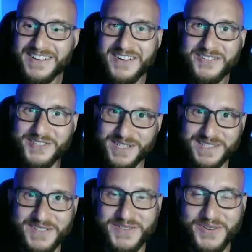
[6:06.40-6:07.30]

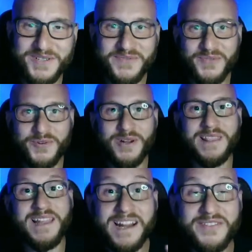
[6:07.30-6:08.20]
just desserts for a
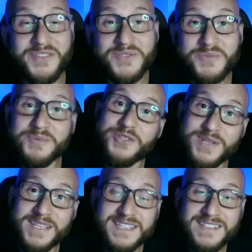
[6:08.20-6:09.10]
lot of the stupid
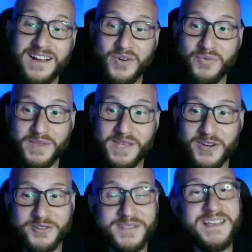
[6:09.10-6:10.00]
shit he's done over the
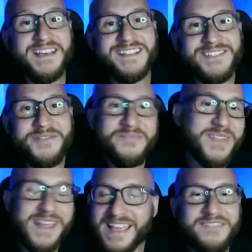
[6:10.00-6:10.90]
years. So,
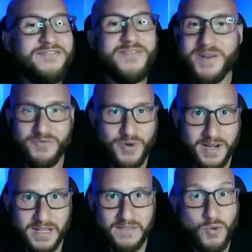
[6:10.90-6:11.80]
fun
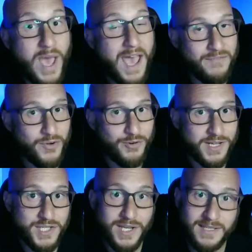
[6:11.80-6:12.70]
run if you haven't
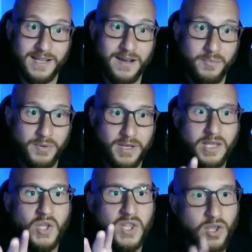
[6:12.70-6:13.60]
already checked it out.
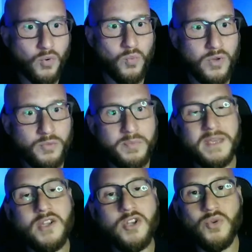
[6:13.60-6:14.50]
But there will
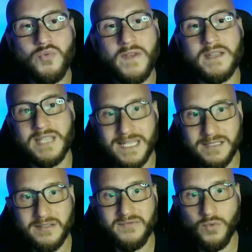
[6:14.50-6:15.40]
be a new
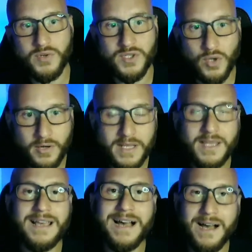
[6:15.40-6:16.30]
Fantastic Four
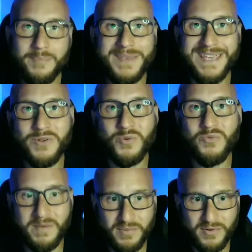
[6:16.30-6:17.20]
starting up in
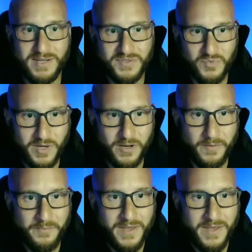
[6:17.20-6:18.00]
November as well.